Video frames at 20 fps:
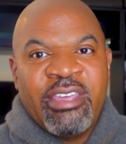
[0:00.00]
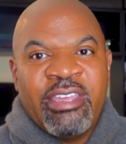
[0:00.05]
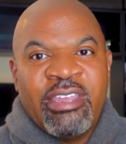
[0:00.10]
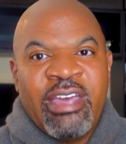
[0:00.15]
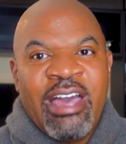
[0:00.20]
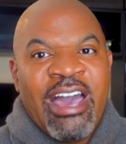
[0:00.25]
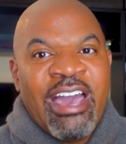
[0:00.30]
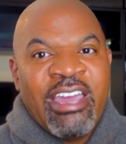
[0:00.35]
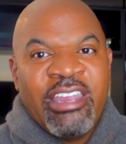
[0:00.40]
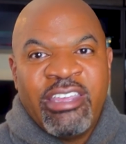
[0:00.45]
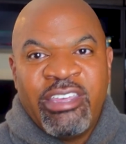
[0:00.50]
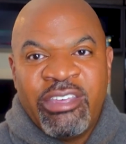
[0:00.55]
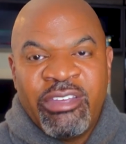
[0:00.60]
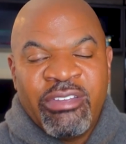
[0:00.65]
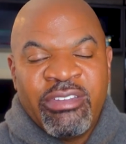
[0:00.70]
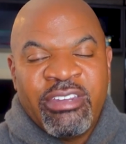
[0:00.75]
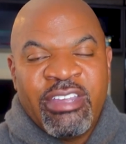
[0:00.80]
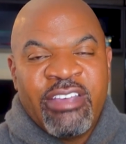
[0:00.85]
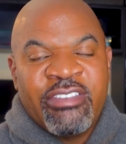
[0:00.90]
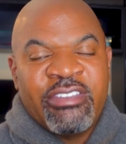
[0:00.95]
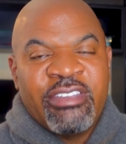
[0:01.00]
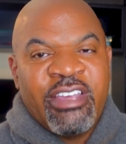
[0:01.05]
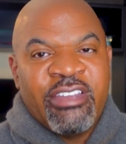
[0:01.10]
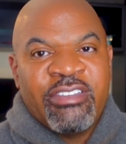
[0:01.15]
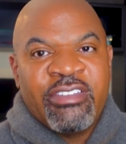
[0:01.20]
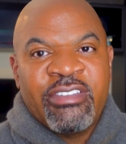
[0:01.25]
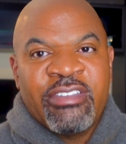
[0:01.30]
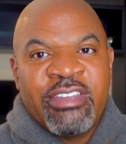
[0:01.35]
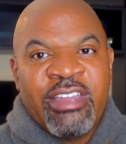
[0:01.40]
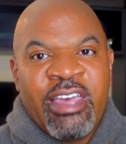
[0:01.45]
high yield
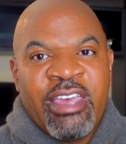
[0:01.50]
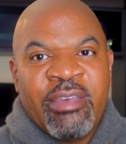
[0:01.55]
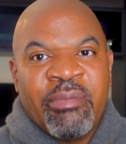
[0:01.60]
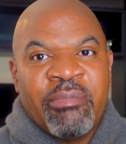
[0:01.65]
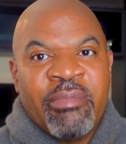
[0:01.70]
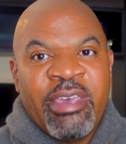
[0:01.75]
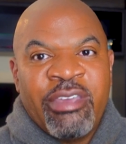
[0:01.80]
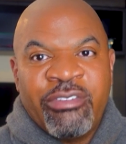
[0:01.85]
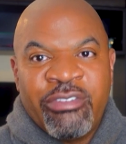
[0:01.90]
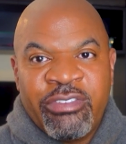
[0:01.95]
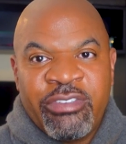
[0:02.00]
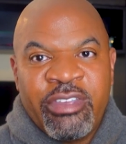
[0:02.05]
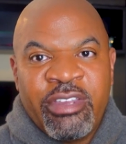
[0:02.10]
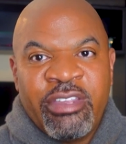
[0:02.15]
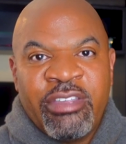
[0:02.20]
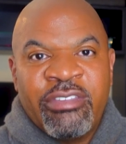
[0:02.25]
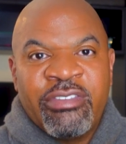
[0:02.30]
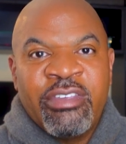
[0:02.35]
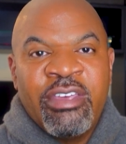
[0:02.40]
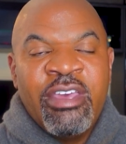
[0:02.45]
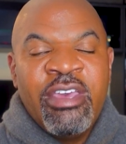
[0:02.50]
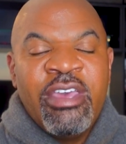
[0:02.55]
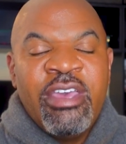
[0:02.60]
destinations like major cities